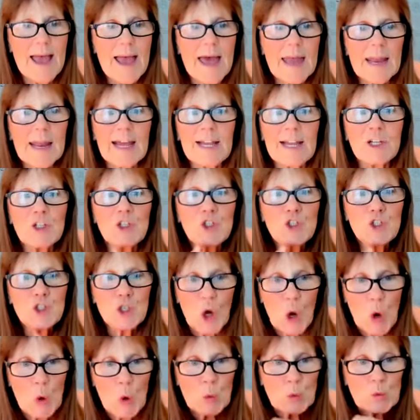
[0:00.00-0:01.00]
And I
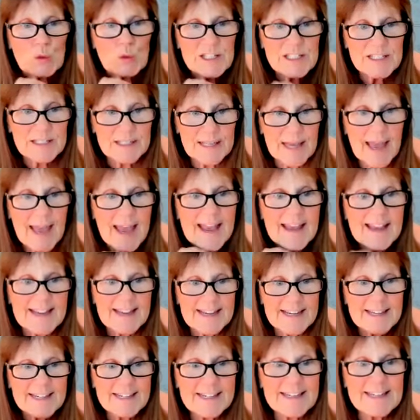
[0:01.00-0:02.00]
don't say
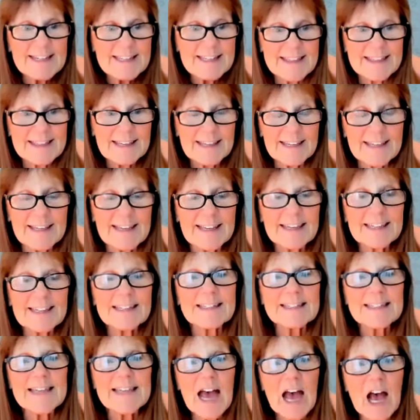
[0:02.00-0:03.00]
anything
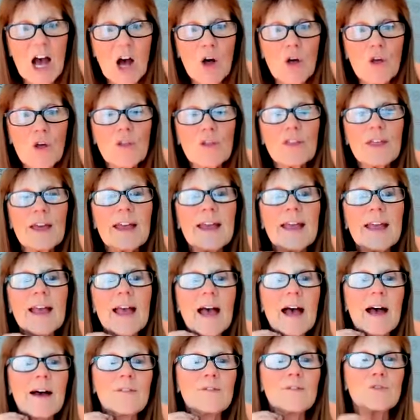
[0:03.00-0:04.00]
until they
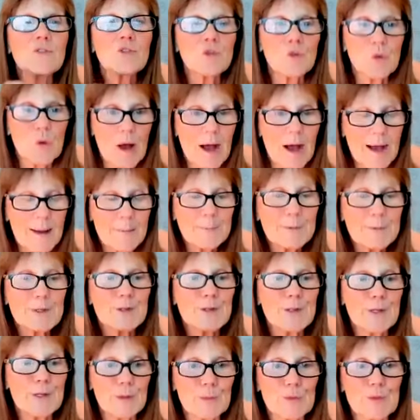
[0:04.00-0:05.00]
have
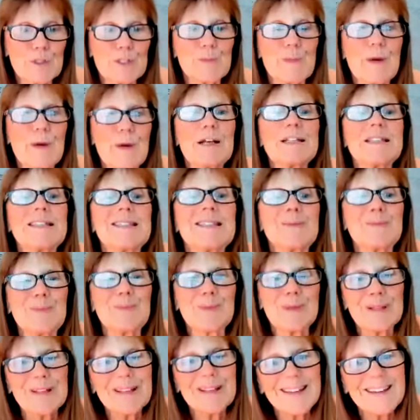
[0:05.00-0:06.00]
dropped their
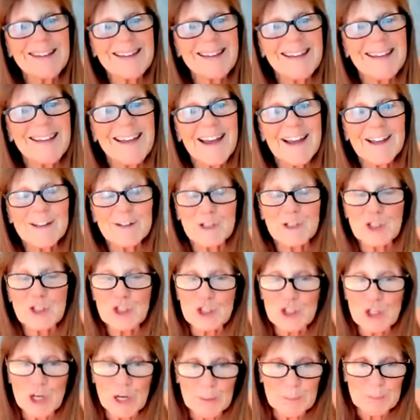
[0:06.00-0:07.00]
responsibility and
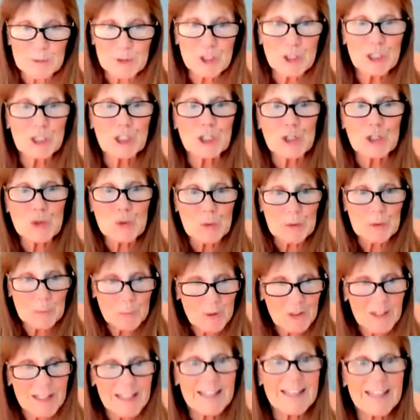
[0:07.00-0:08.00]
stopped
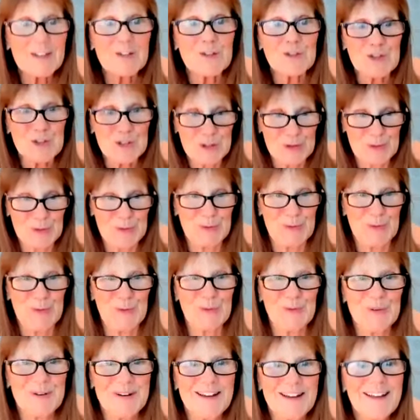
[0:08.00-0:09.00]
contributing
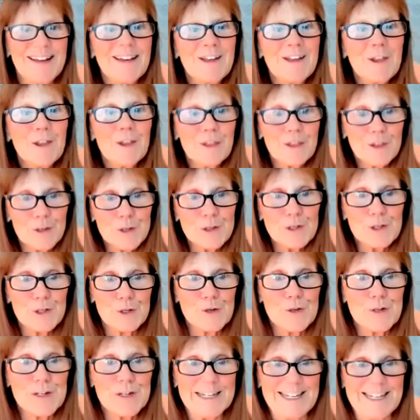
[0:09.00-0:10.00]
to the
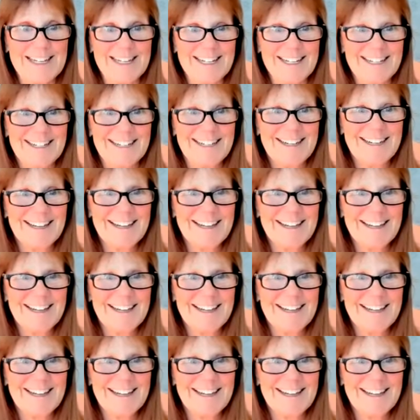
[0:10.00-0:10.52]
journey.